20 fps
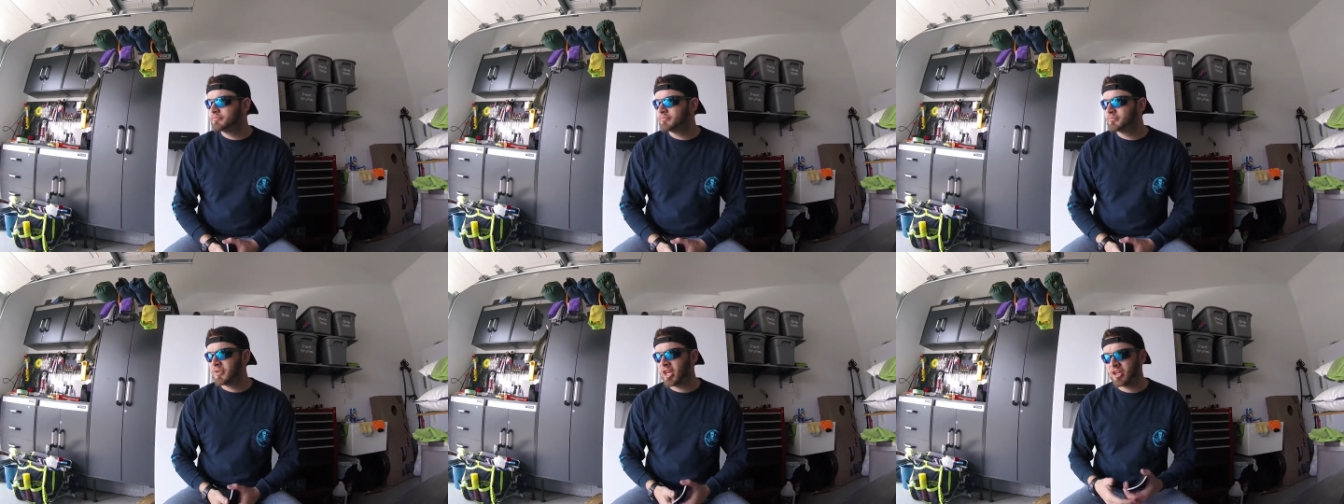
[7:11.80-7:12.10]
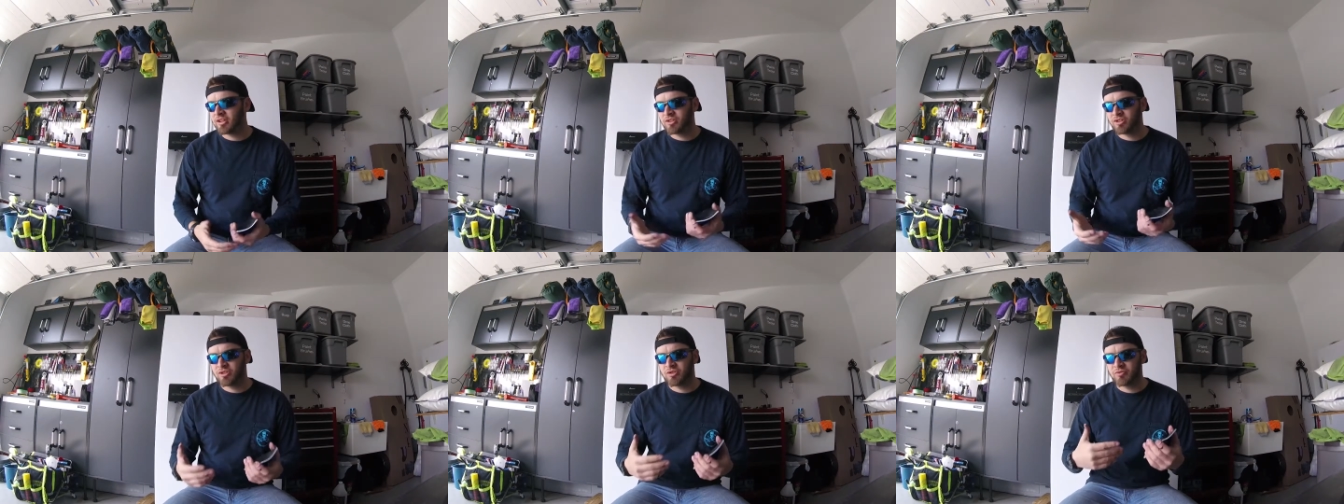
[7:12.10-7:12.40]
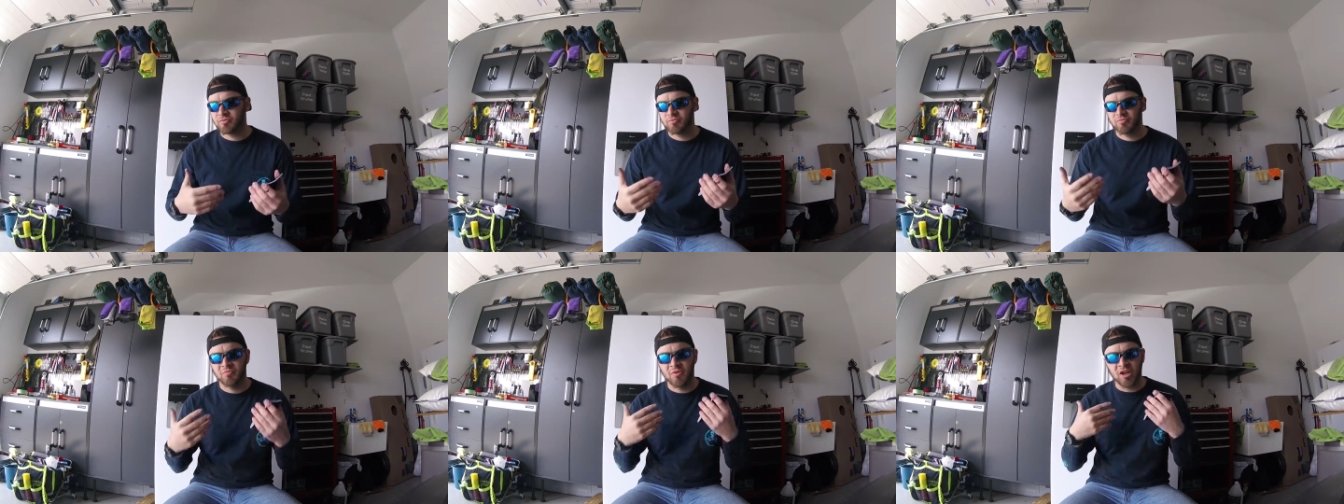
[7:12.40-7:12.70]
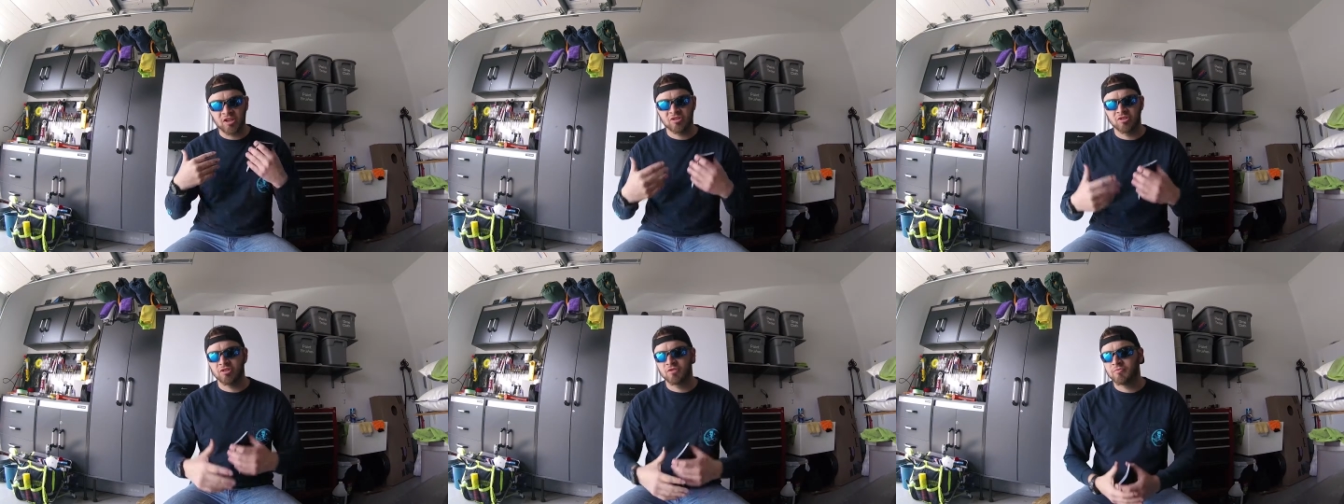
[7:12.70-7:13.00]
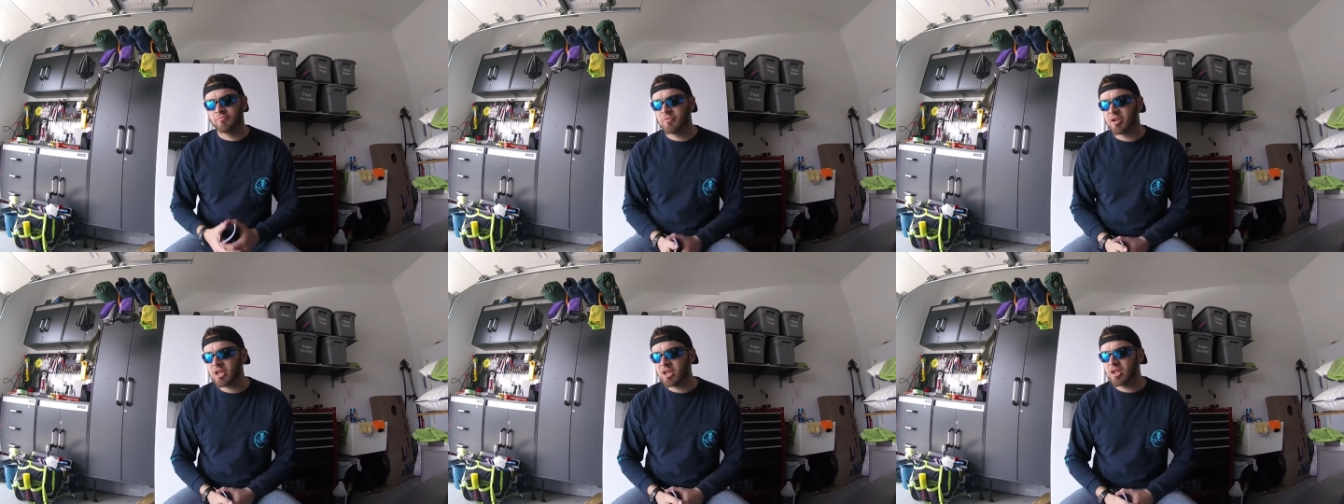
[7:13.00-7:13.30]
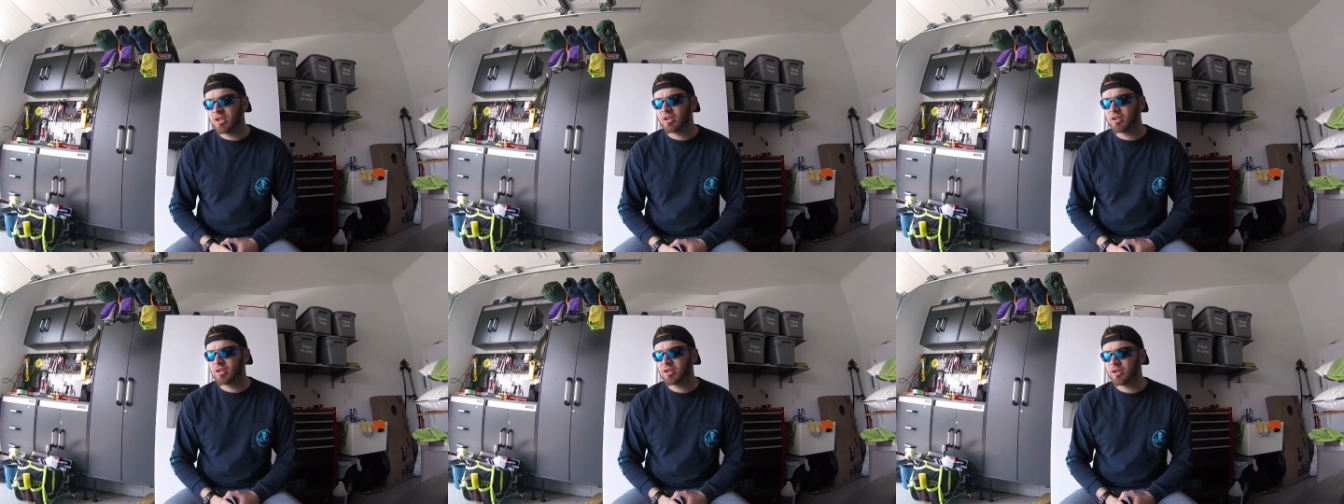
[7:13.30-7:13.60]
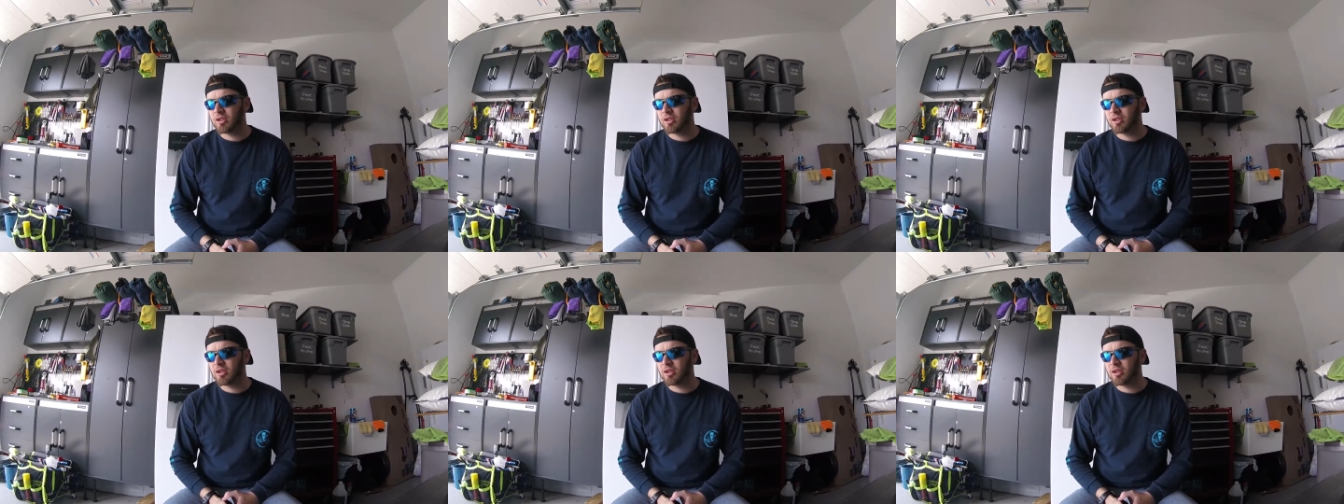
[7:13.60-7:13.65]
That's just me.